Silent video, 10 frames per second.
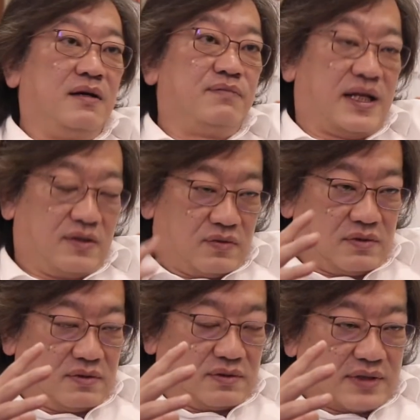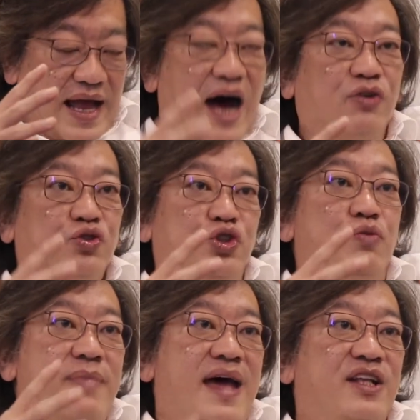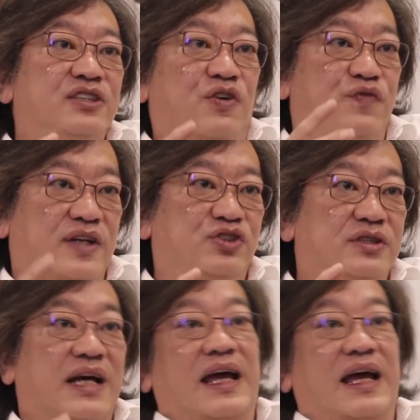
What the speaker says: But how do you manage a factory that